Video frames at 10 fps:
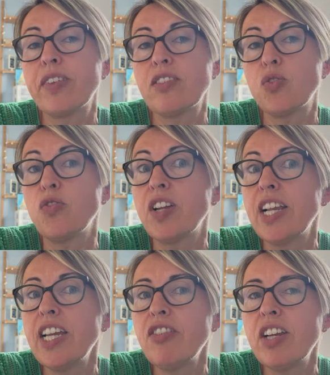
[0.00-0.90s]
sort of
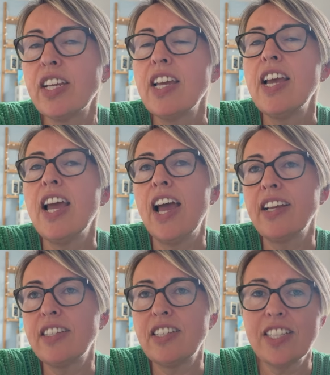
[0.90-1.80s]
clearing
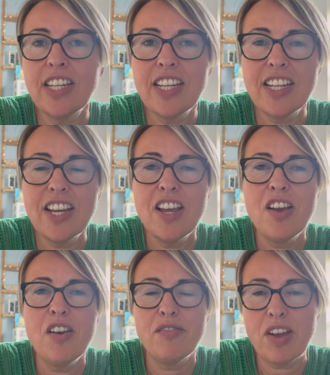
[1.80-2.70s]
entity
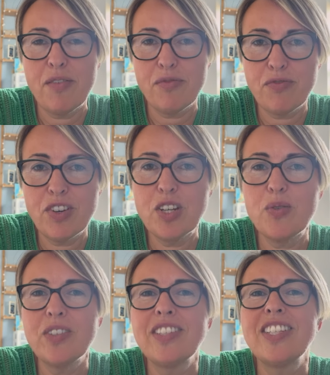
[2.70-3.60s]

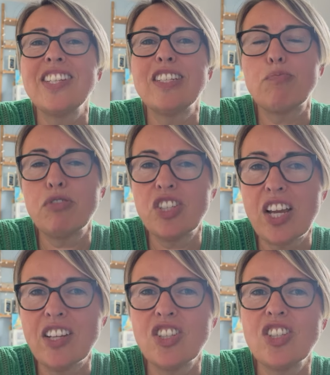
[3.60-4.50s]
frequencies,
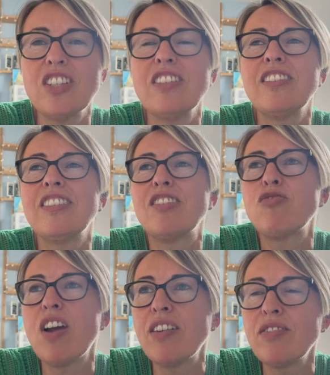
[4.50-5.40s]
protection,
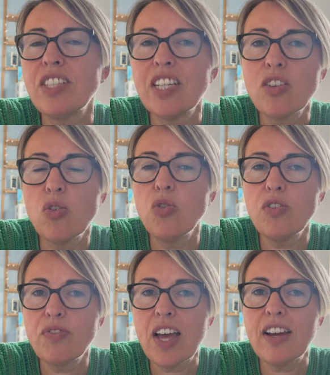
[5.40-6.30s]
grounding, all
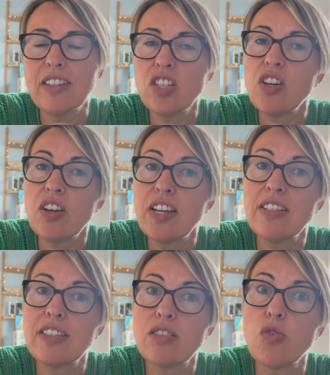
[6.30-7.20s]
of that, you know,
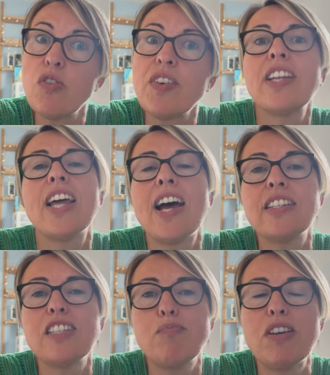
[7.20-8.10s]
is sort of an
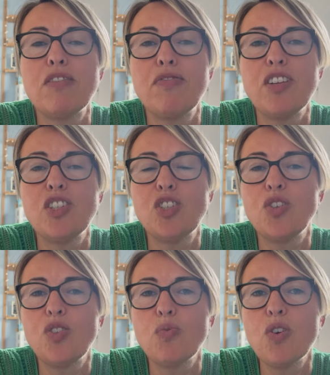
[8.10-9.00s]
added benefit
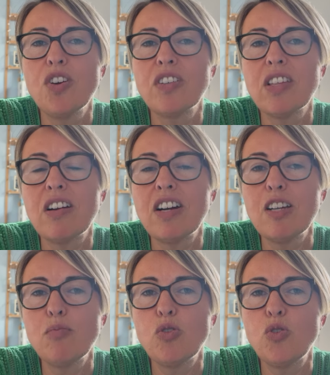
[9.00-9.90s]
to the work that I
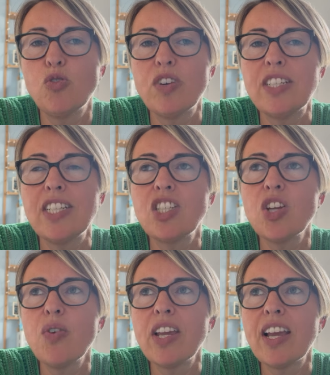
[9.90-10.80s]
am already
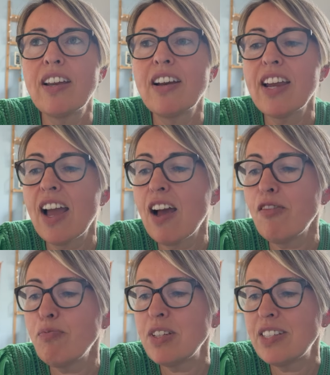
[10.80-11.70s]
doing. And I
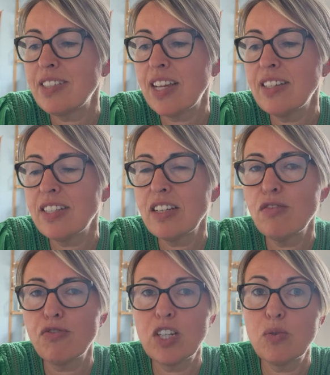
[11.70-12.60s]
have been sending
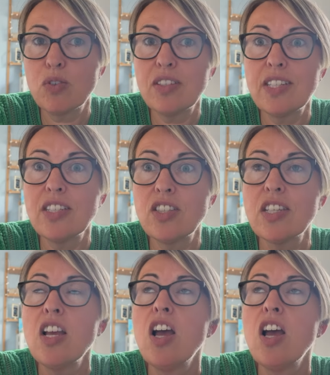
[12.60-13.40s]
frequencies